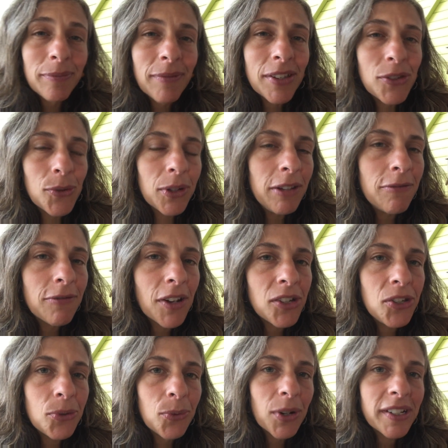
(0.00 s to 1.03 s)
It's really fun
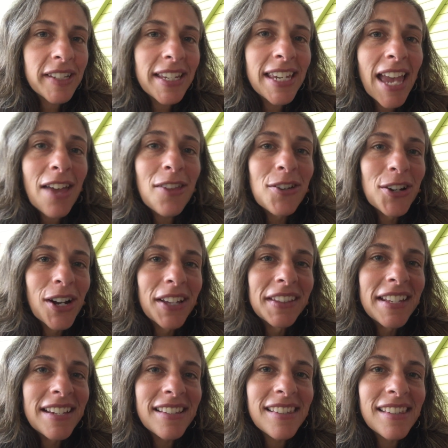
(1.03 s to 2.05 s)
to work together on
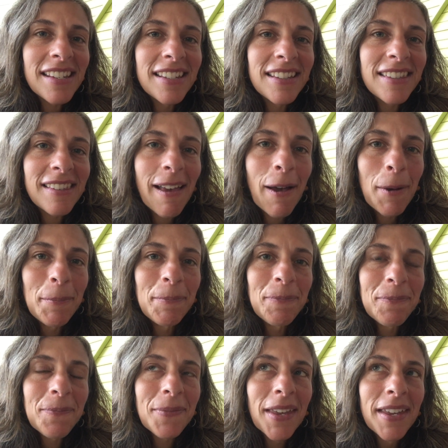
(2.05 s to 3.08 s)
this.
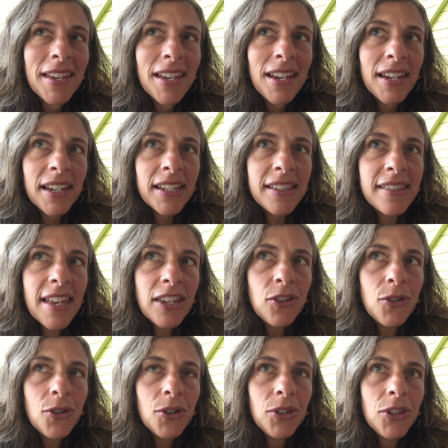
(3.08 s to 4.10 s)
It's that
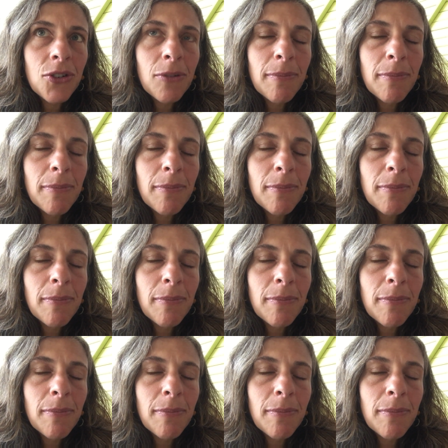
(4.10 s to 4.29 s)
you